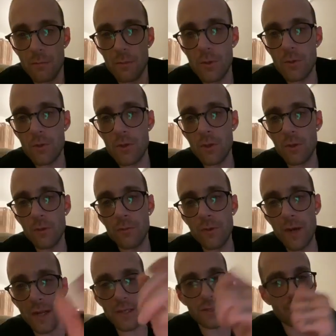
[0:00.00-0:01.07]
Mutual
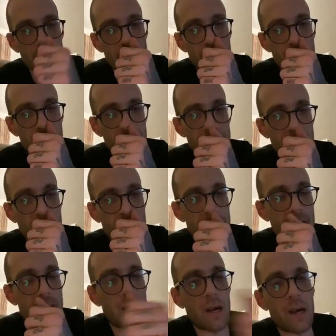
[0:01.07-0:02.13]
friends.
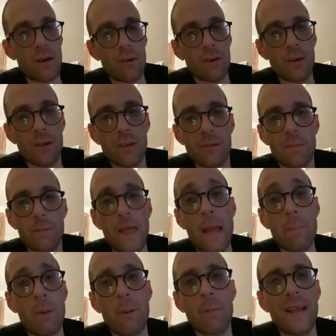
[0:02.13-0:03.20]
All right.
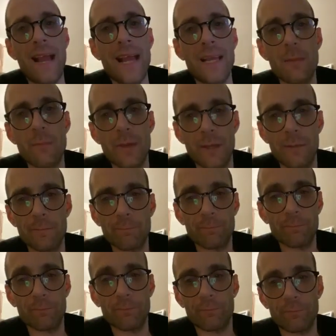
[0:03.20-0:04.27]
They probably hate me.
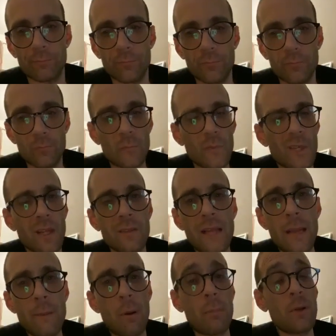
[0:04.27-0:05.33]

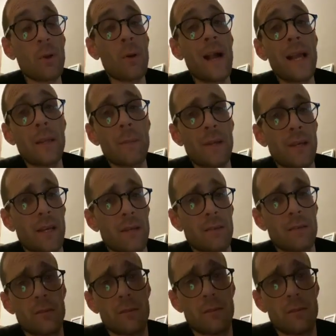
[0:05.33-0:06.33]
They probably all hate me now.